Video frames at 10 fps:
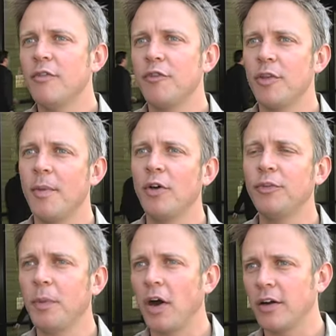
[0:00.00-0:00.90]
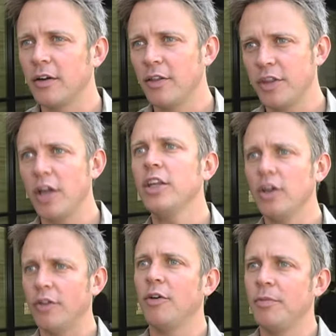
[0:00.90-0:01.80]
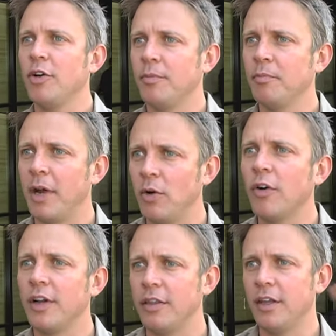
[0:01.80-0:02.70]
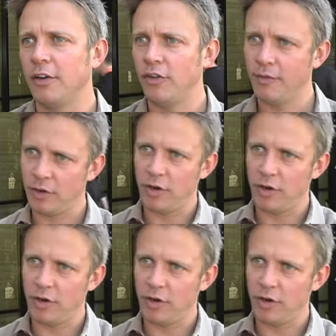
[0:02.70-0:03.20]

for the most part, you know, they're minority things. You have to